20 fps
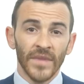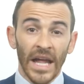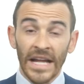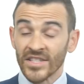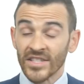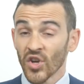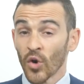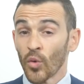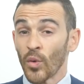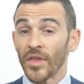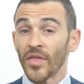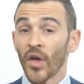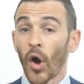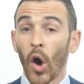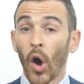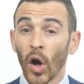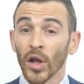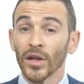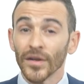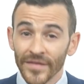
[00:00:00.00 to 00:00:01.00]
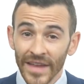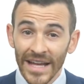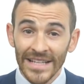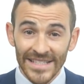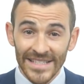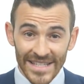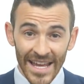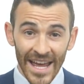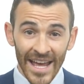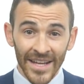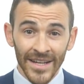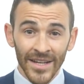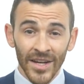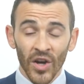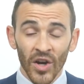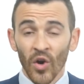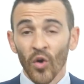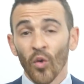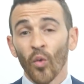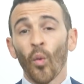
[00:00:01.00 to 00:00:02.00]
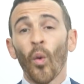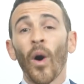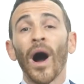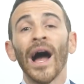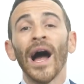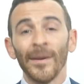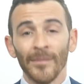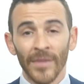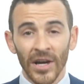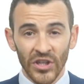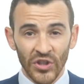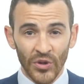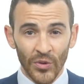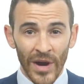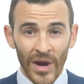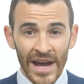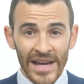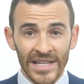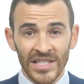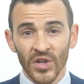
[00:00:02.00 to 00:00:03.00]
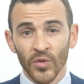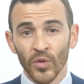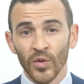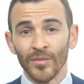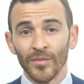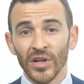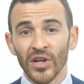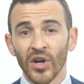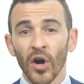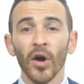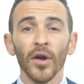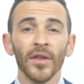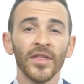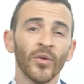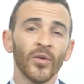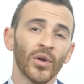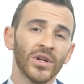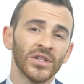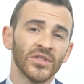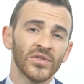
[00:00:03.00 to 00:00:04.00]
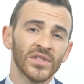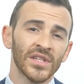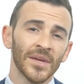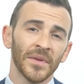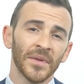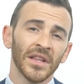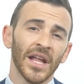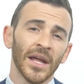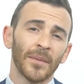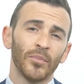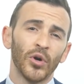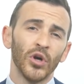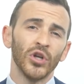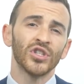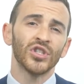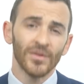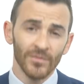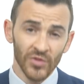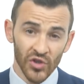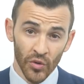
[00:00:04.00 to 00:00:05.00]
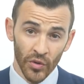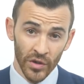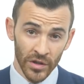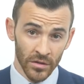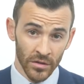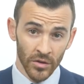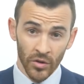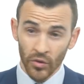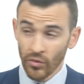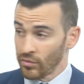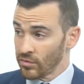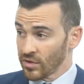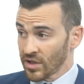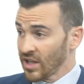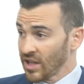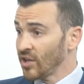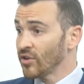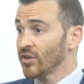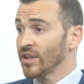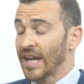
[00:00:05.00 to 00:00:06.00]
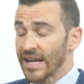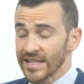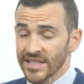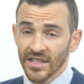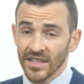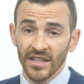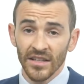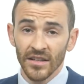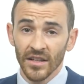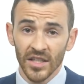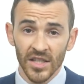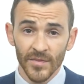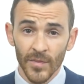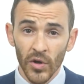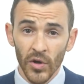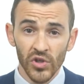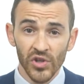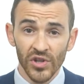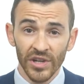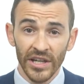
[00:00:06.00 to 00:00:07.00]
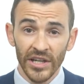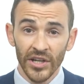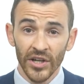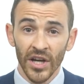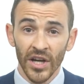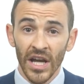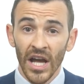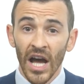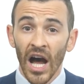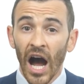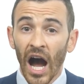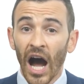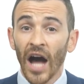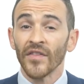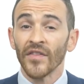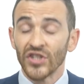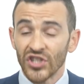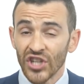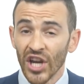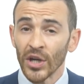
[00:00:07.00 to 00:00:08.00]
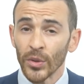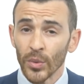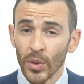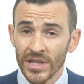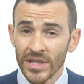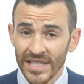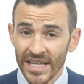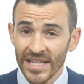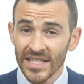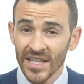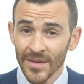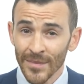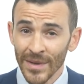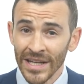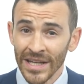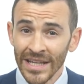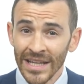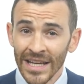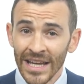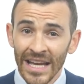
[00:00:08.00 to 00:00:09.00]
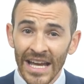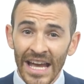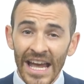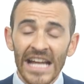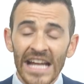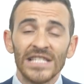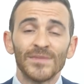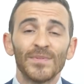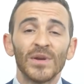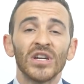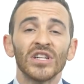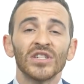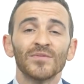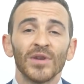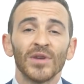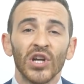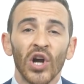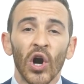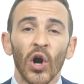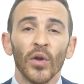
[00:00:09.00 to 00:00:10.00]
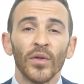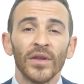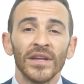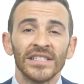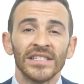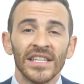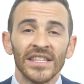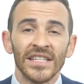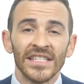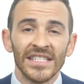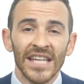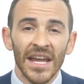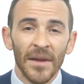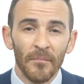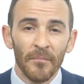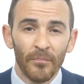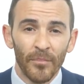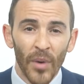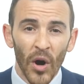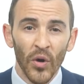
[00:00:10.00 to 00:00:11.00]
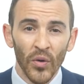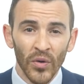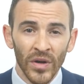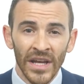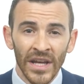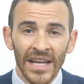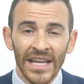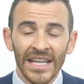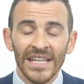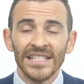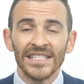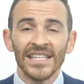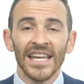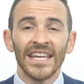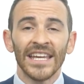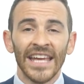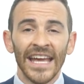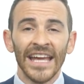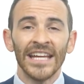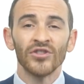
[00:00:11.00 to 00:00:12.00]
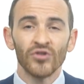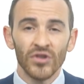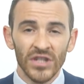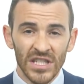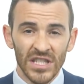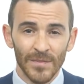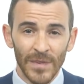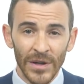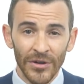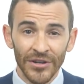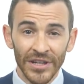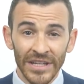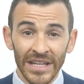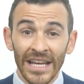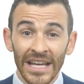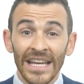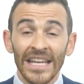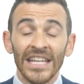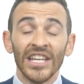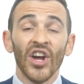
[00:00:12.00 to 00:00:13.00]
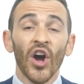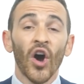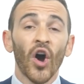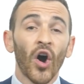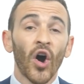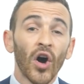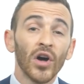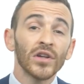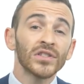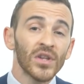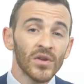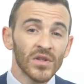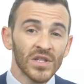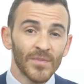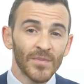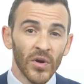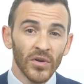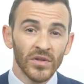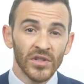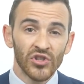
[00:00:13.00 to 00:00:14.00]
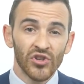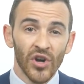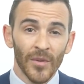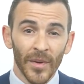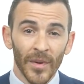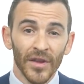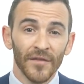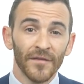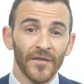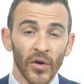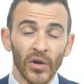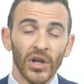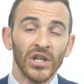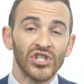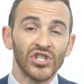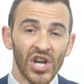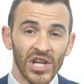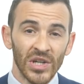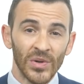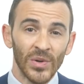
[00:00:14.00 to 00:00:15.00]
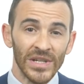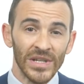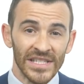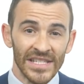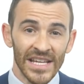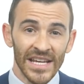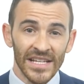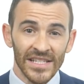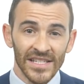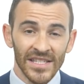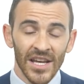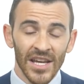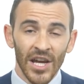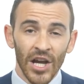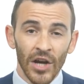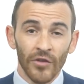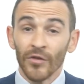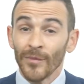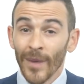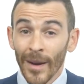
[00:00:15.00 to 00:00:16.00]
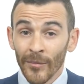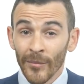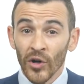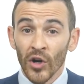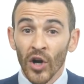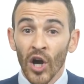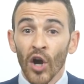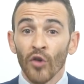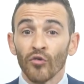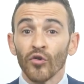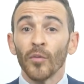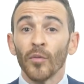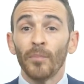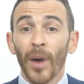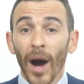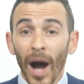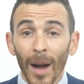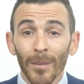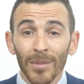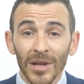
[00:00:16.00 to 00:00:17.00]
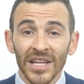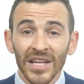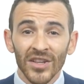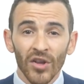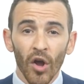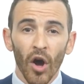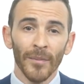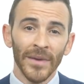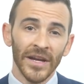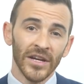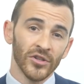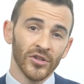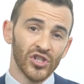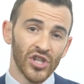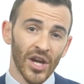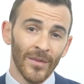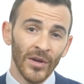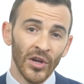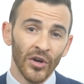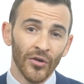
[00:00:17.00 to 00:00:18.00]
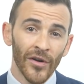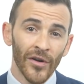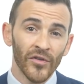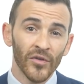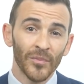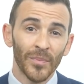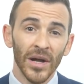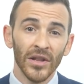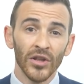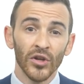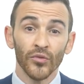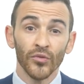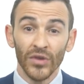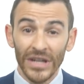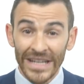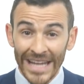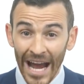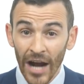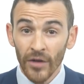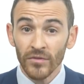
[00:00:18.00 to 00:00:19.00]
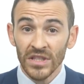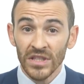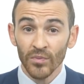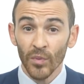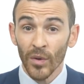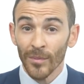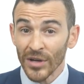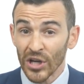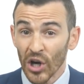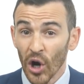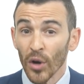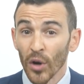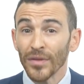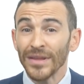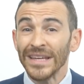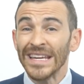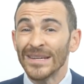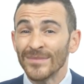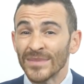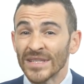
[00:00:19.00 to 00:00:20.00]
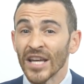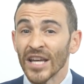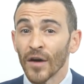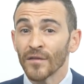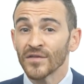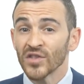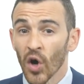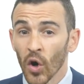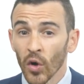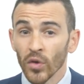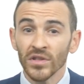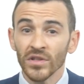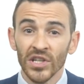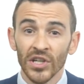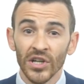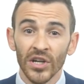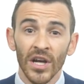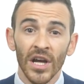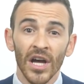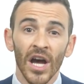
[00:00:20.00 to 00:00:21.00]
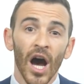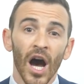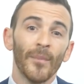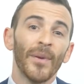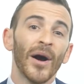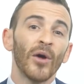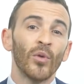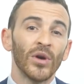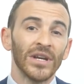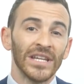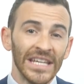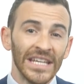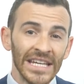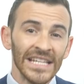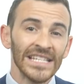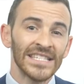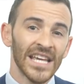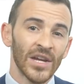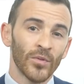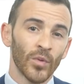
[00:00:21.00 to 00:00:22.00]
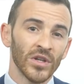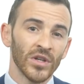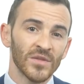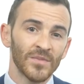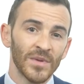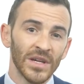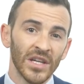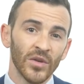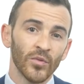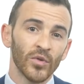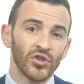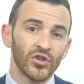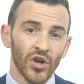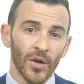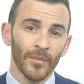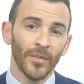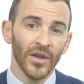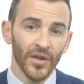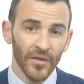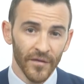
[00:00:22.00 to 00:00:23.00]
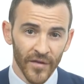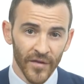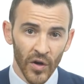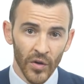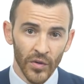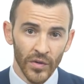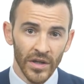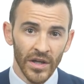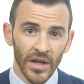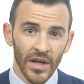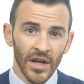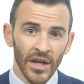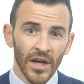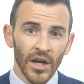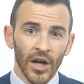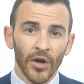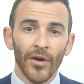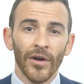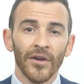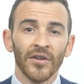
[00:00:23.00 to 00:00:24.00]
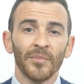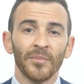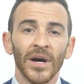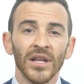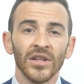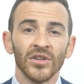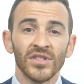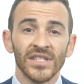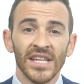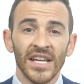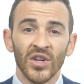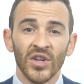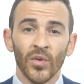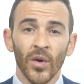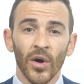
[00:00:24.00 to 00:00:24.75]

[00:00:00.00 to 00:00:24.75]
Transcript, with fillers: And so with all of that said, why, might you ask, would McCarthy want to do something like put Jim Jordan, who clearly has legal exposure here, on the January 6th committee? It's because McCarthy is in the same boat. He is a kindred spirit. He also spoke to Trump on the phone on January 6th. Remember, Republican lawmaker Jaime Herrera Beutler recounted what McCarthy himself told her about what he said while speaking with Trump on the phone. Herrera Beutler said,